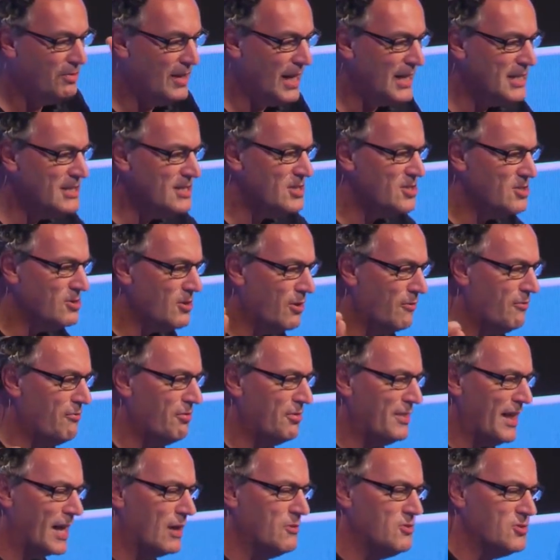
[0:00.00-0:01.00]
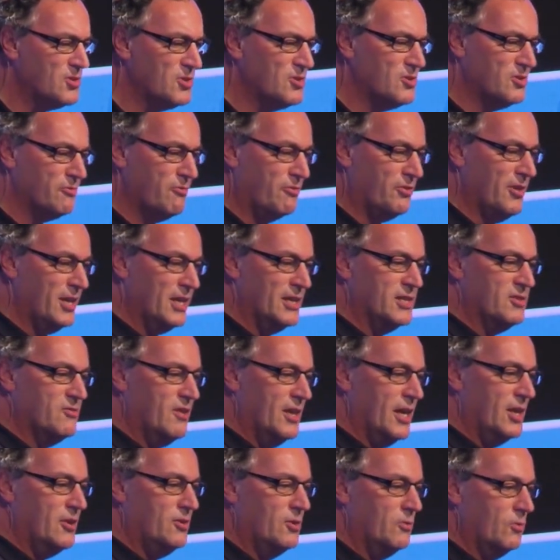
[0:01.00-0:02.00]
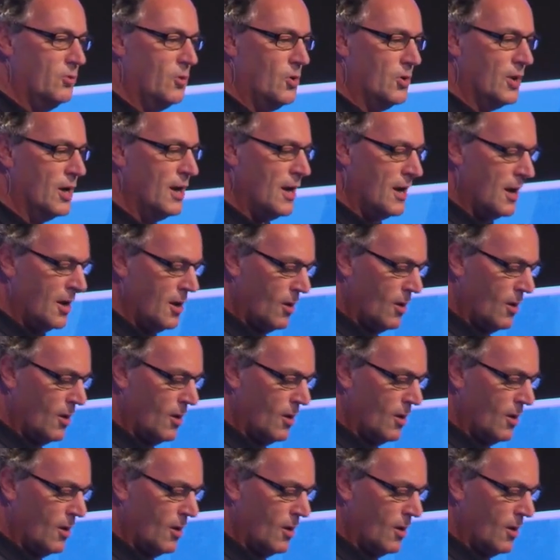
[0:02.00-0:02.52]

tens of thousands of things for that to work.